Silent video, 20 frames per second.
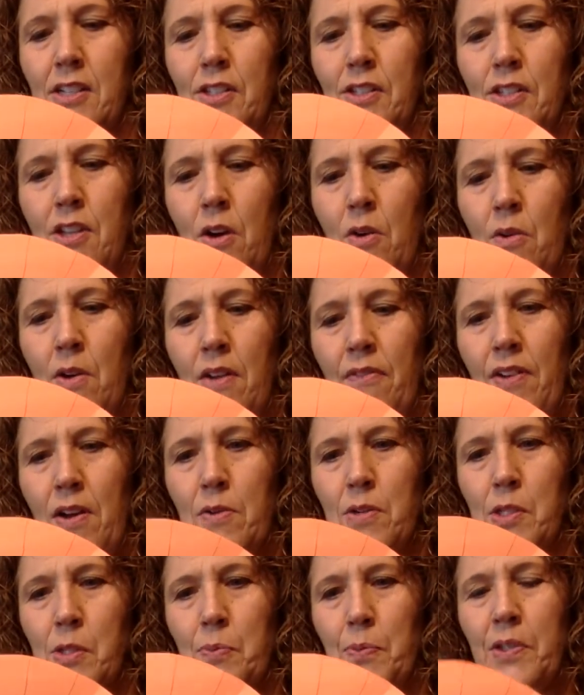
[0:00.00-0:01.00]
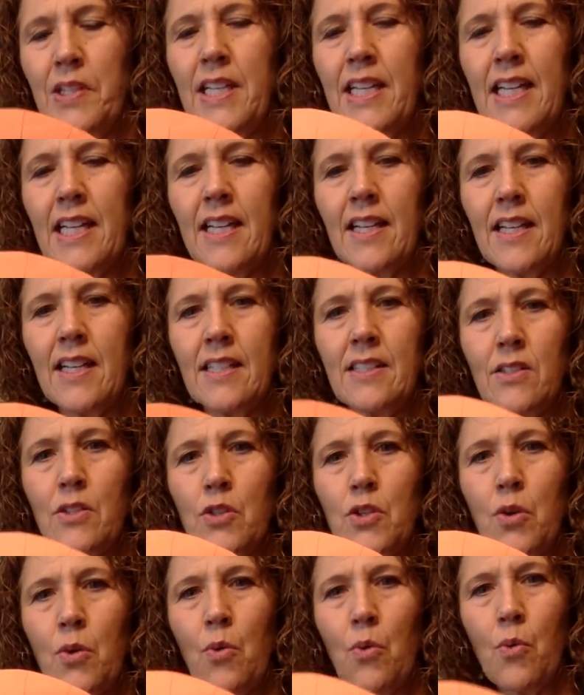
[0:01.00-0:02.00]
So if I was splitting it in
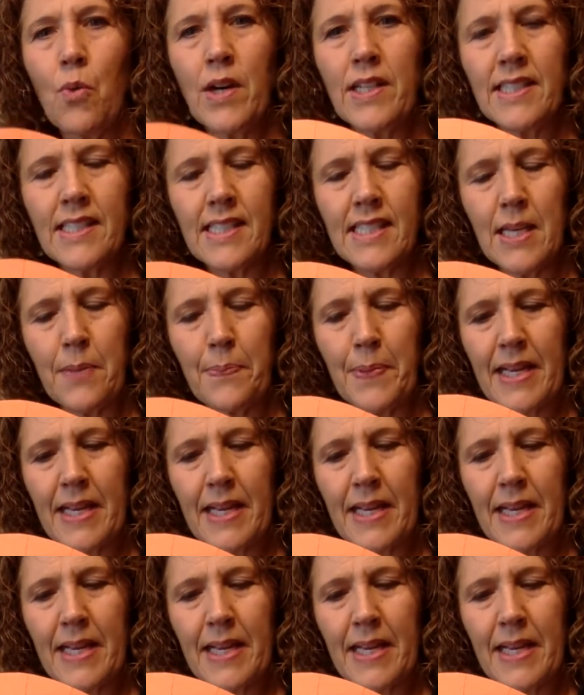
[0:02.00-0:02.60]
20